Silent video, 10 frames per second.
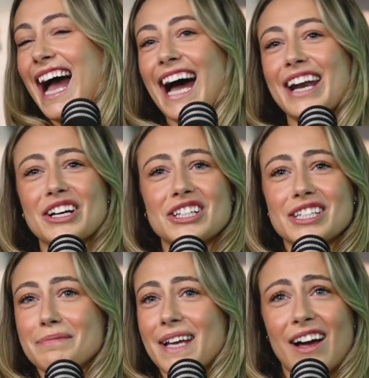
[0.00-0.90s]
And I was
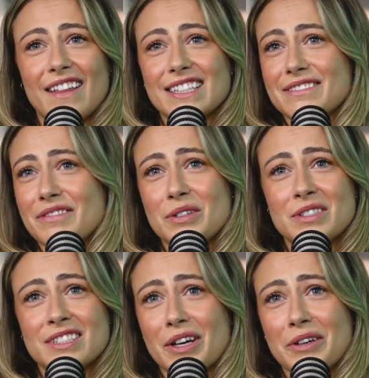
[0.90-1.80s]
just being like, this
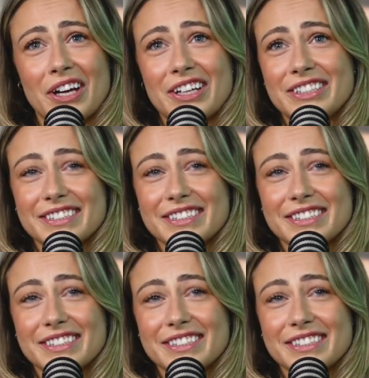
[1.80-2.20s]
food's so good.